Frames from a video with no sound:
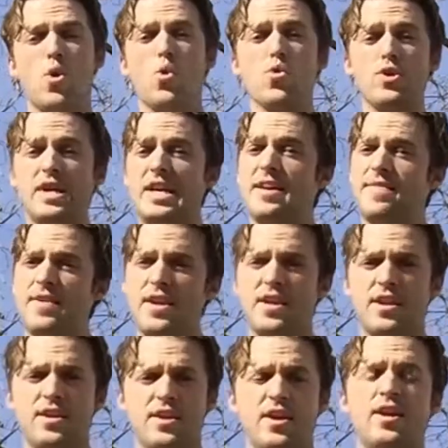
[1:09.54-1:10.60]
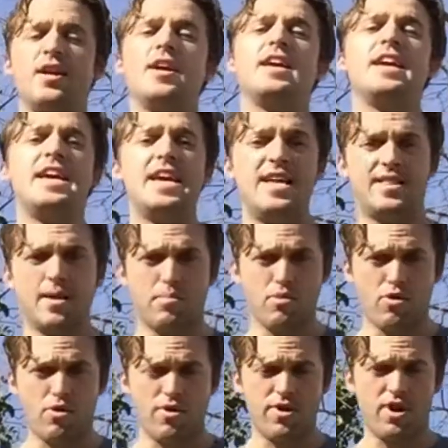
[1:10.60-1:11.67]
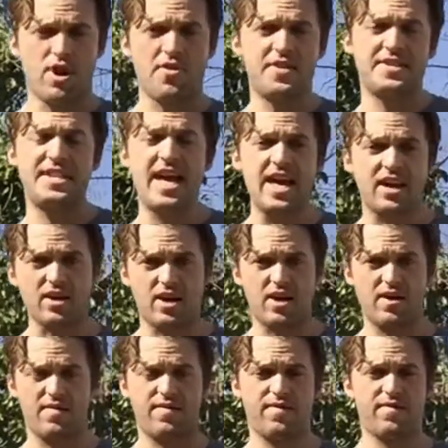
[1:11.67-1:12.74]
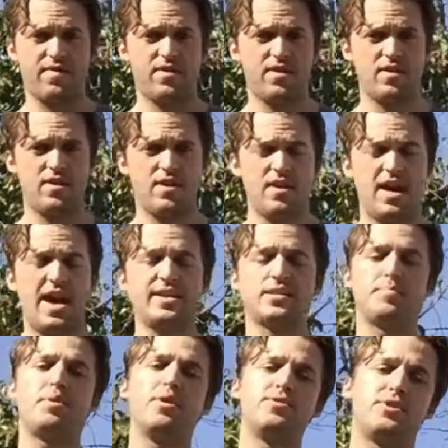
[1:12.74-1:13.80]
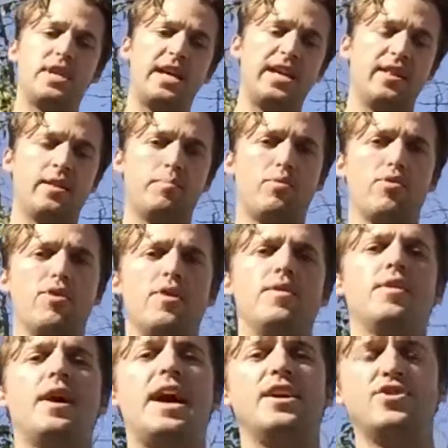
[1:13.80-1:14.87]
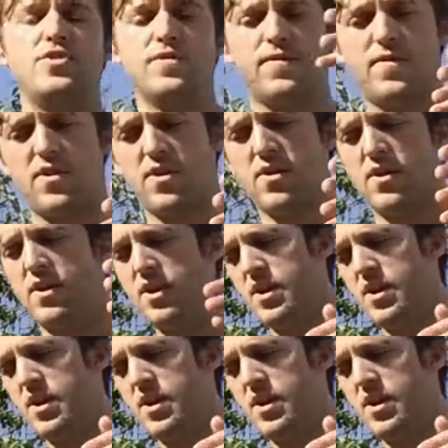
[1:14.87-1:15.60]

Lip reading: or even hit the board on the takeoff as opposed to hitting the board as you fall.